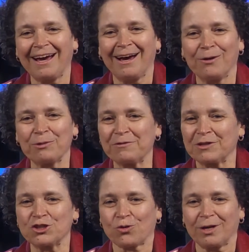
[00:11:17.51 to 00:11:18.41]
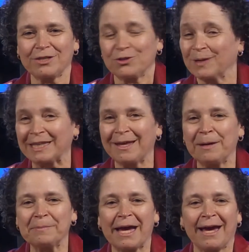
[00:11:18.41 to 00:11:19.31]
we've enjoyed doing
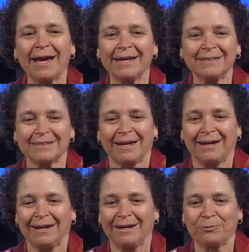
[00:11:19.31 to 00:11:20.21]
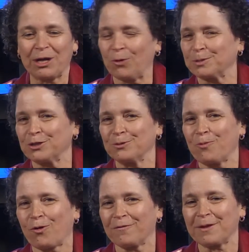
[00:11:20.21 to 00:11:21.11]
them, and we hope to do
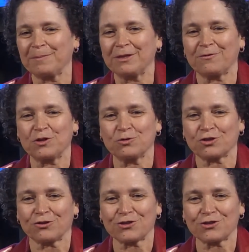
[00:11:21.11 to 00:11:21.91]
more of them in the future.